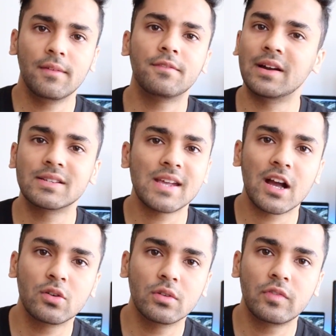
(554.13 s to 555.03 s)
find
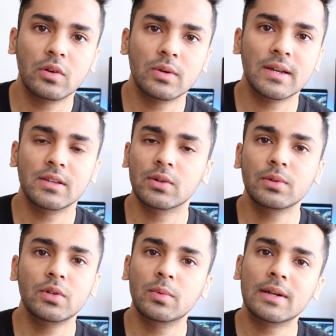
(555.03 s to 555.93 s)
stack overflow and you know
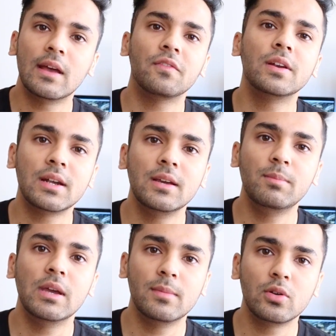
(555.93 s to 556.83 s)
you will definitely
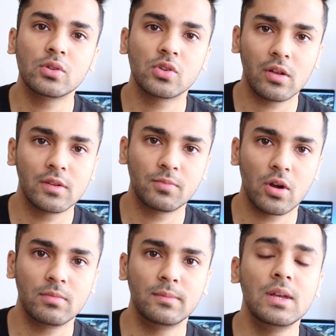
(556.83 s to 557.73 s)
be able to solve the
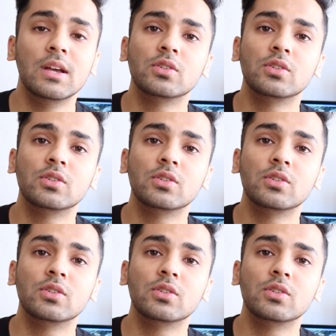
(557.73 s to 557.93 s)
problem